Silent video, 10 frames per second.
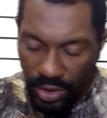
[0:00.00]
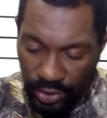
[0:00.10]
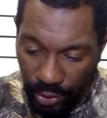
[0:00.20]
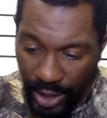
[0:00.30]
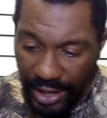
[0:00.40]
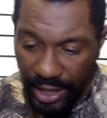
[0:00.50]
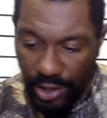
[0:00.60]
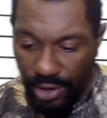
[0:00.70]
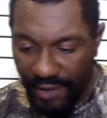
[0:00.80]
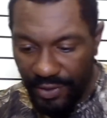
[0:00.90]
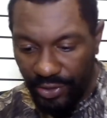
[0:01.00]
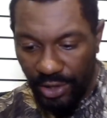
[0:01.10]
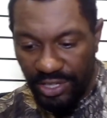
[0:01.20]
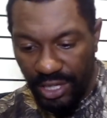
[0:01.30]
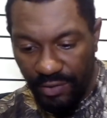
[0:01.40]
So right here, you have the
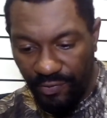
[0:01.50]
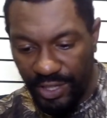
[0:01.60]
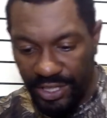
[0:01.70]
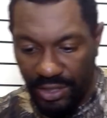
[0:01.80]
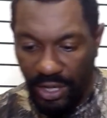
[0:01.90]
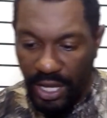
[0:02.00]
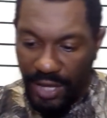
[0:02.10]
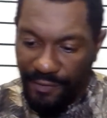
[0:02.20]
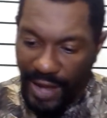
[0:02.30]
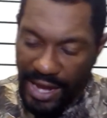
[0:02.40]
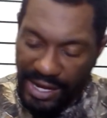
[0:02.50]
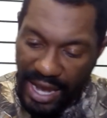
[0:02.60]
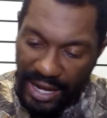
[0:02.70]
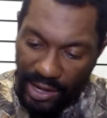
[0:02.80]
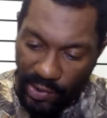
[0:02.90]
13 Fishing Flatty
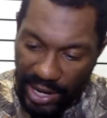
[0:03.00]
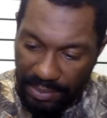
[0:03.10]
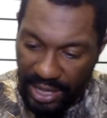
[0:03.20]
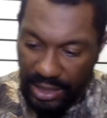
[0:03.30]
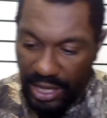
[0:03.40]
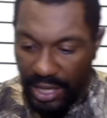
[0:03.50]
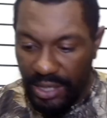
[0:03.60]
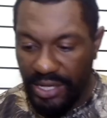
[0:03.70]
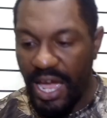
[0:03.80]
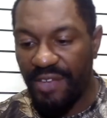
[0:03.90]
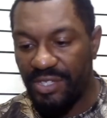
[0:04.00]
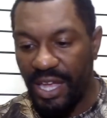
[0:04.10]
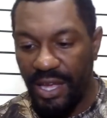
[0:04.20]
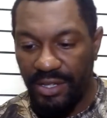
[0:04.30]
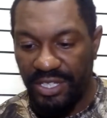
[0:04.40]
Daddy crankbait. Dives
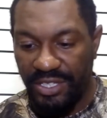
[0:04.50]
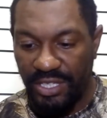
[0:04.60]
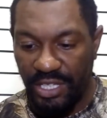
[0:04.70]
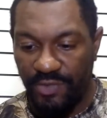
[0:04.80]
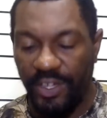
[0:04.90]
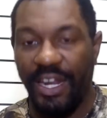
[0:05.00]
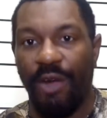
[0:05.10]
down to 6 feet.